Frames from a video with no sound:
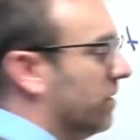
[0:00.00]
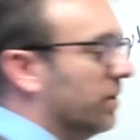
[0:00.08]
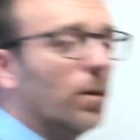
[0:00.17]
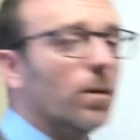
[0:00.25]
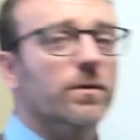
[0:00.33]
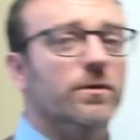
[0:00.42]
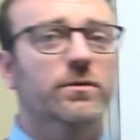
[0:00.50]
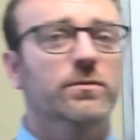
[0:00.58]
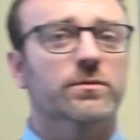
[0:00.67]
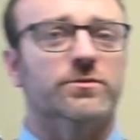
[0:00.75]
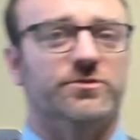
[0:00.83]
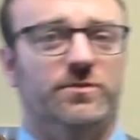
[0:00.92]
more
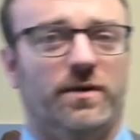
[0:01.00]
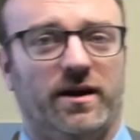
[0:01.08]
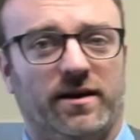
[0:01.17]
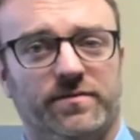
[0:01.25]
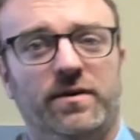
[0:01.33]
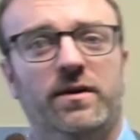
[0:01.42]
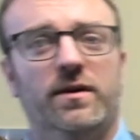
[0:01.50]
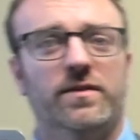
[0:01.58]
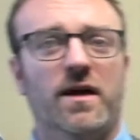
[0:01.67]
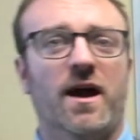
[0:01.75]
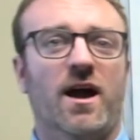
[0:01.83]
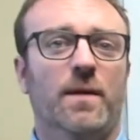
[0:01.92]
utils you have,
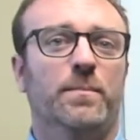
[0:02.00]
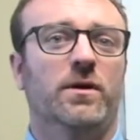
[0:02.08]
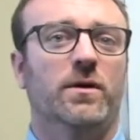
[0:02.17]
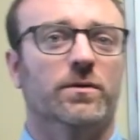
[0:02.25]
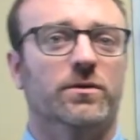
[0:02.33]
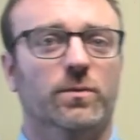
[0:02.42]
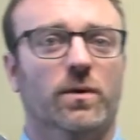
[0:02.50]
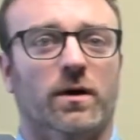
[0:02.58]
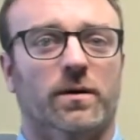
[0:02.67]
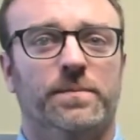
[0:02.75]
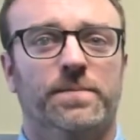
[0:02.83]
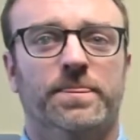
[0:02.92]
the happier you are.